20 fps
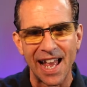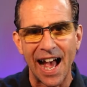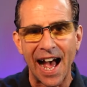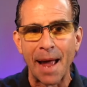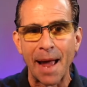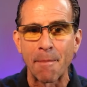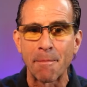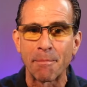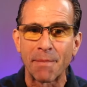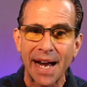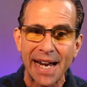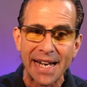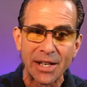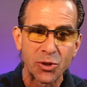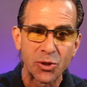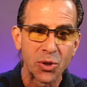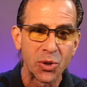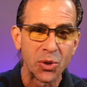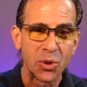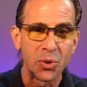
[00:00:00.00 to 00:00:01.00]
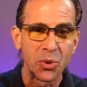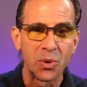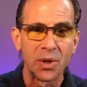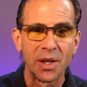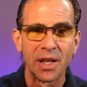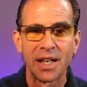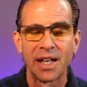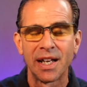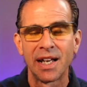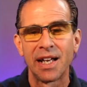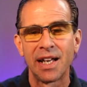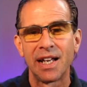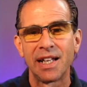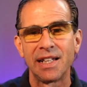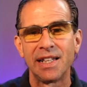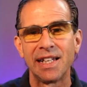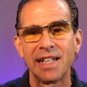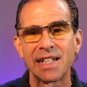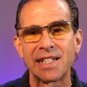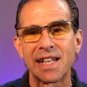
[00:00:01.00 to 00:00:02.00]
I might do
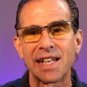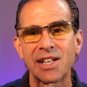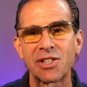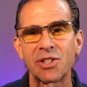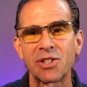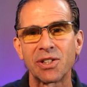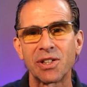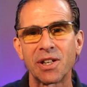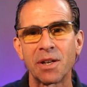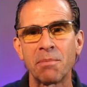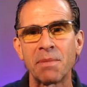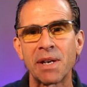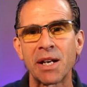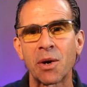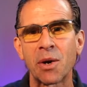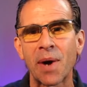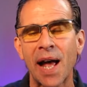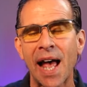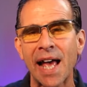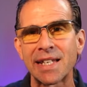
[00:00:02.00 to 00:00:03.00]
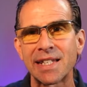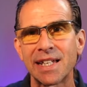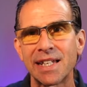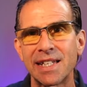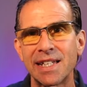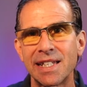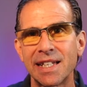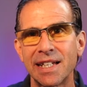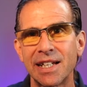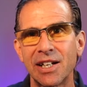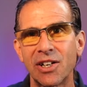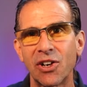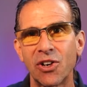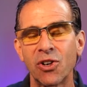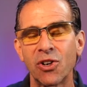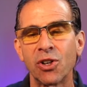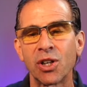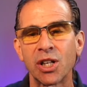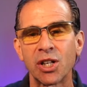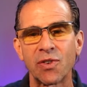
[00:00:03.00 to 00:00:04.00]
the essential amino acids
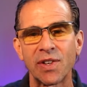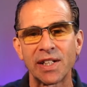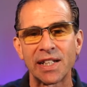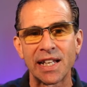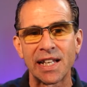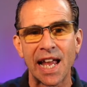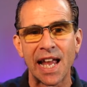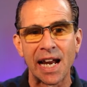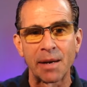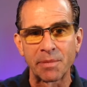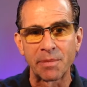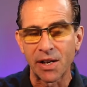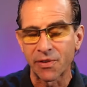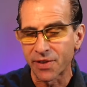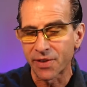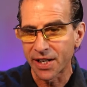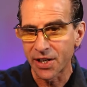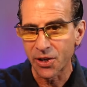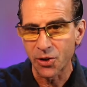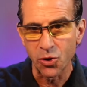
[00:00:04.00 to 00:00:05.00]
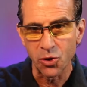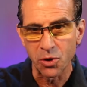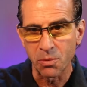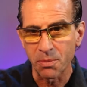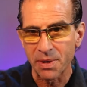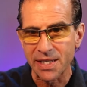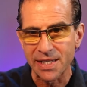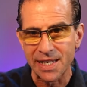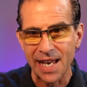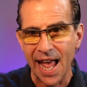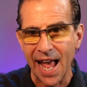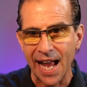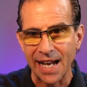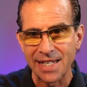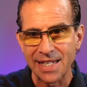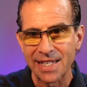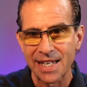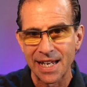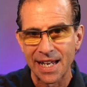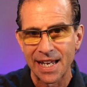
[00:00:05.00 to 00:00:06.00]
earlier in the day. I'm definitely doing them as
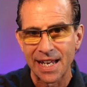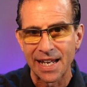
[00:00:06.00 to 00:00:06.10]
snacks.